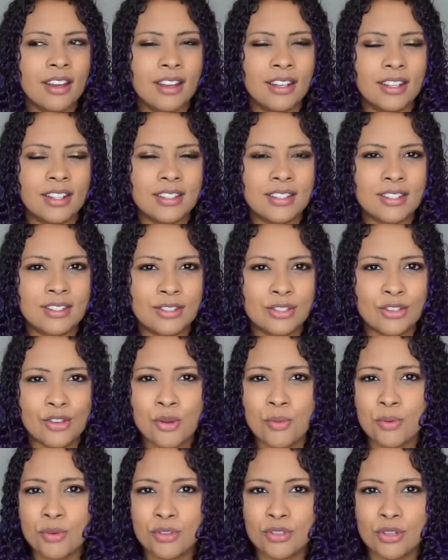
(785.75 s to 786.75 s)
And it's
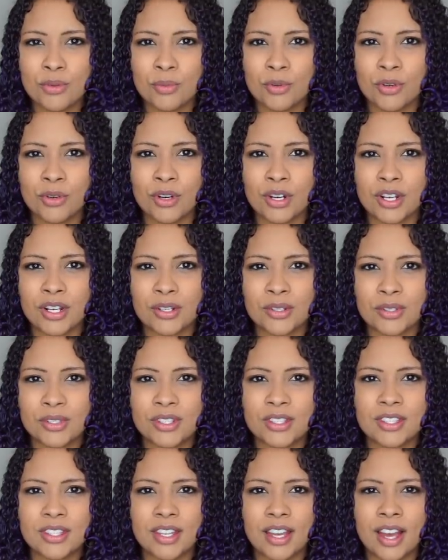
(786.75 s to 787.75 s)
super, super
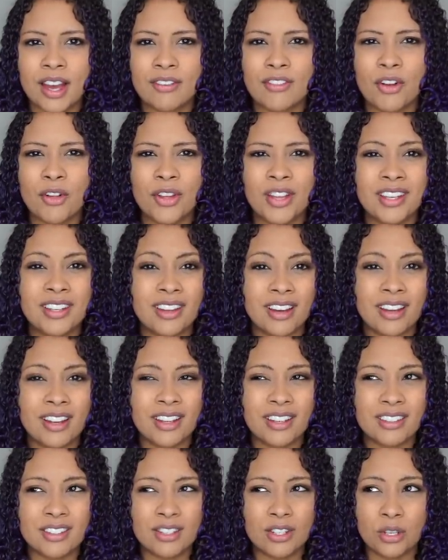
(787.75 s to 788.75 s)
gross. I've only done
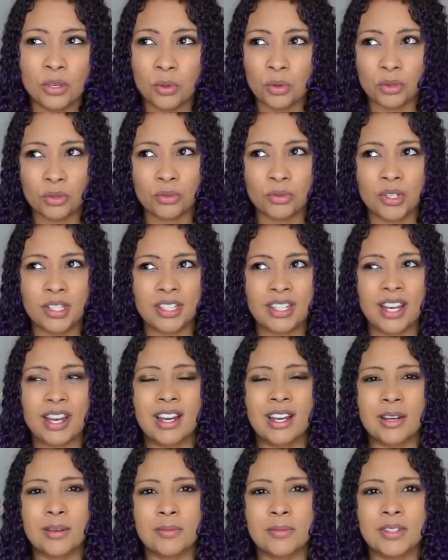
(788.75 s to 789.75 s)
it 2 or 3
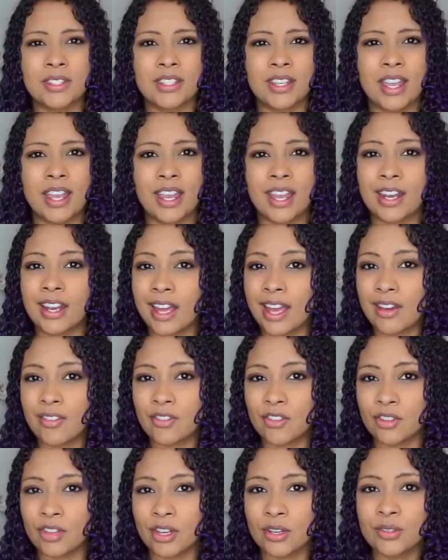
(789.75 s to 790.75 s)
times, and
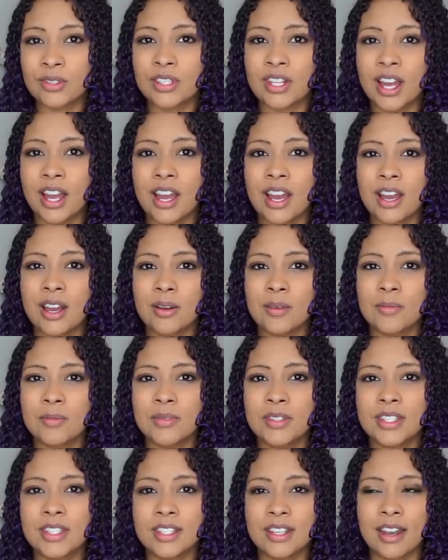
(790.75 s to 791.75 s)
after those
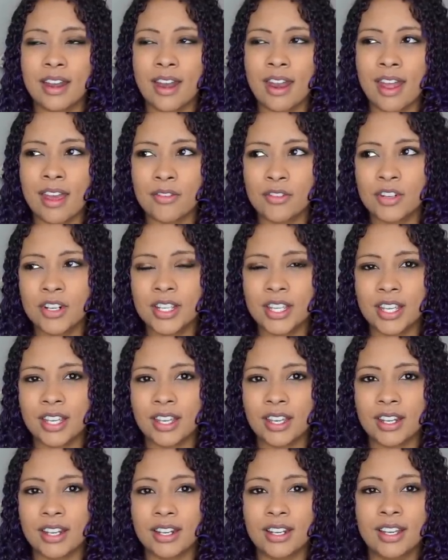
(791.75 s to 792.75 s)
times, never
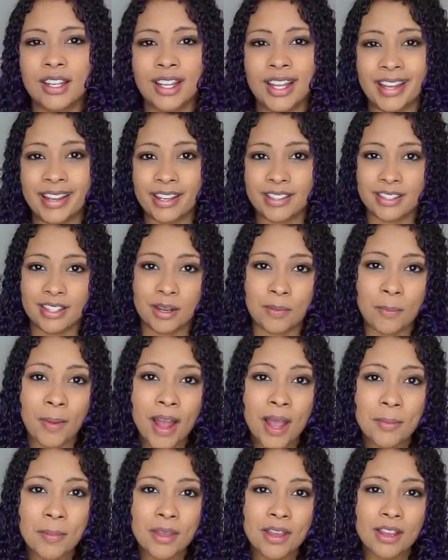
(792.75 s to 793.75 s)
again. Like I said, it
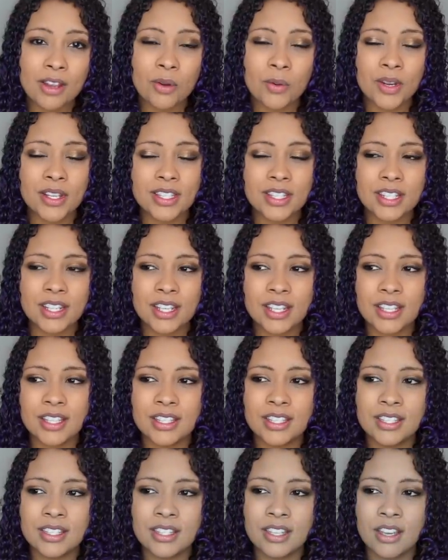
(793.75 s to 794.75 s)
might be a
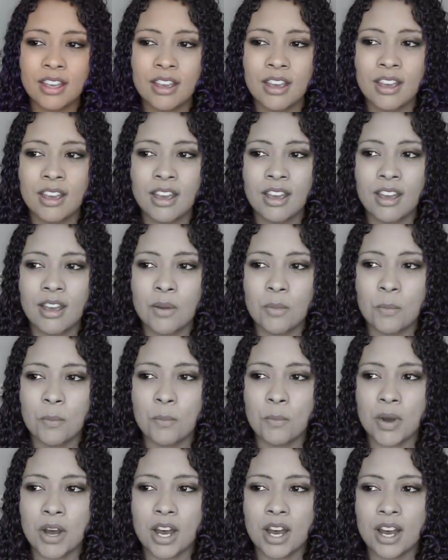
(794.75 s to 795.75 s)
coincidence,
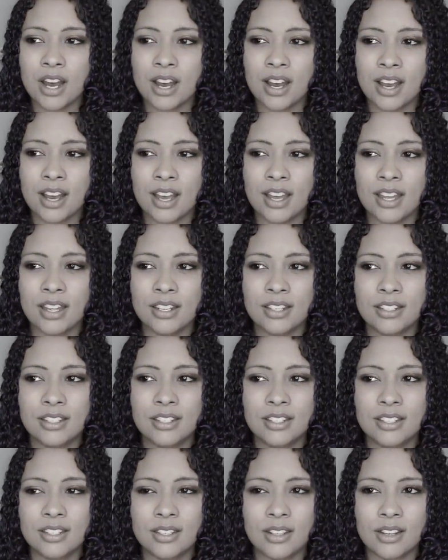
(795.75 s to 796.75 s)

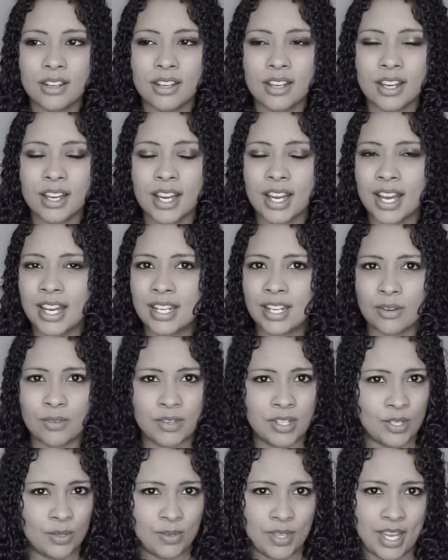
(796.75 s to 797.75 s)
but I
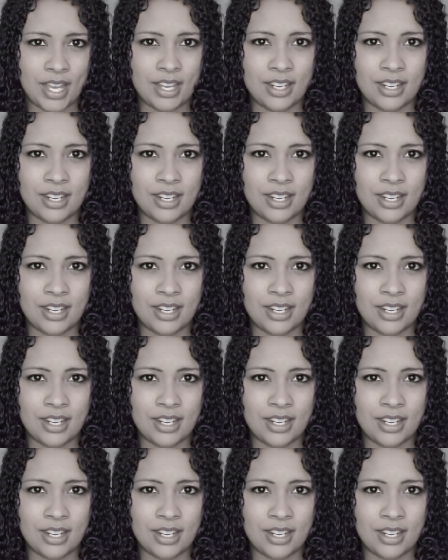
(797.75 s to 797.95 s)
don't do that